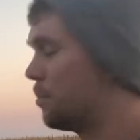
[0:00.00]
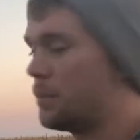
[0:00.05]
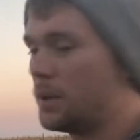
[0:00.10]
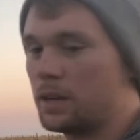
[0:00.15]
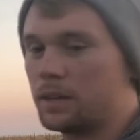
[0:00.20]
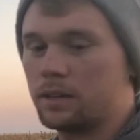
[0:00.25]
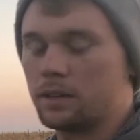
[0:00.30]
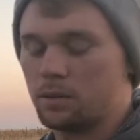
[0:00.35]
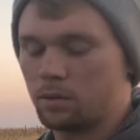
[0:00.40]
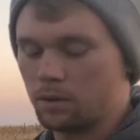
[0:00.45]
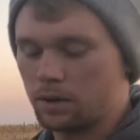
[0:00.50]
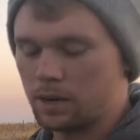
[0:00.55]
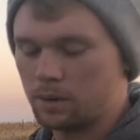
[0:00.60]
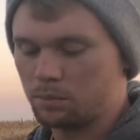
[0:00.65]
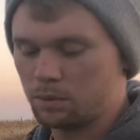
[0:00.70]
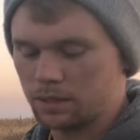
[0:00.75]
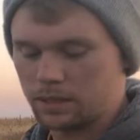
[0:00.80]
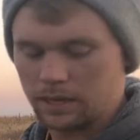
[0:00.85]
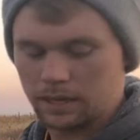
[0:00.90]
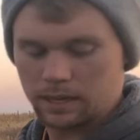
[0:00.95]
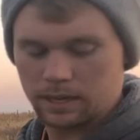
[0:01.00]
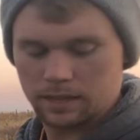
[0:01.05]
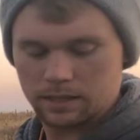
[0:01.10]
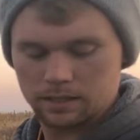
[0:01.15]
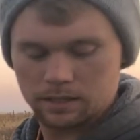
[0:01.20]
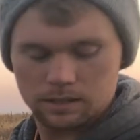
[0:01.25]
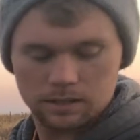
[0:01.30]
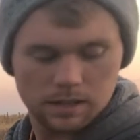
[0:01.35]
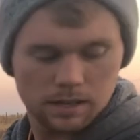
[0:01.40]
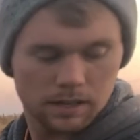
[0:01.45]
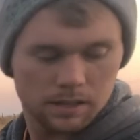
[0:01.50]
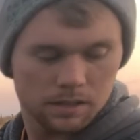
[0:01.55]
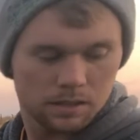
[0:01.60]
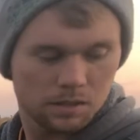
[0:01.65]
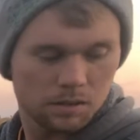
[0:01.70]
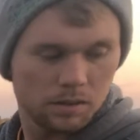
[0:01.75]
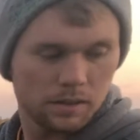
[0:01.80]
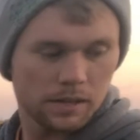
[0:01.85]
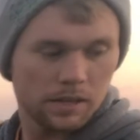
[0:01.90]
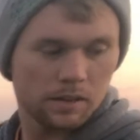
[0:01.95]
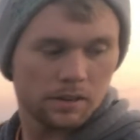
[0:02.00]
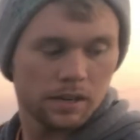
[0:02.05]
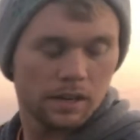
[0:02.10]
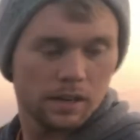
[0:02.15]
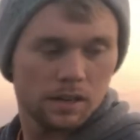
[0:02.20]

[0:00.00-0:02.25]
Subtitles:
But what I'm looking at doing out